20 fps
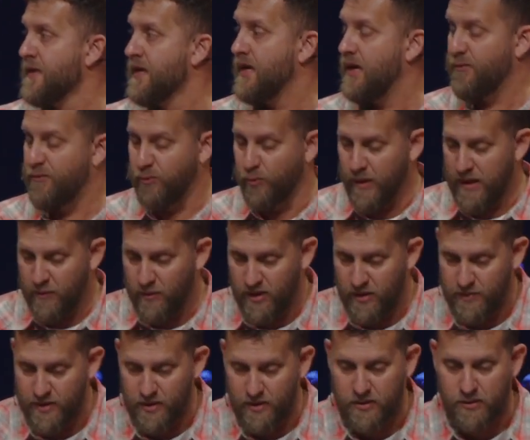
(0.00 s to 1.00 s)
if we want
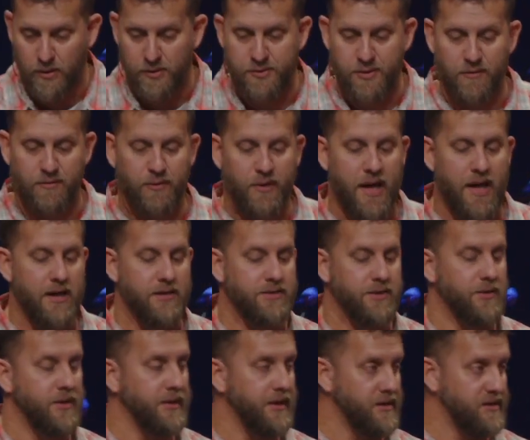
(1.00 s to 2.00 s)
to build a culture of
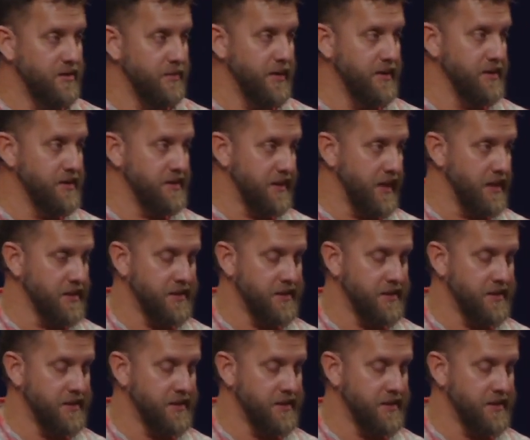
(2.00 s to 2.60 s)
gratitude, it needs to be discussed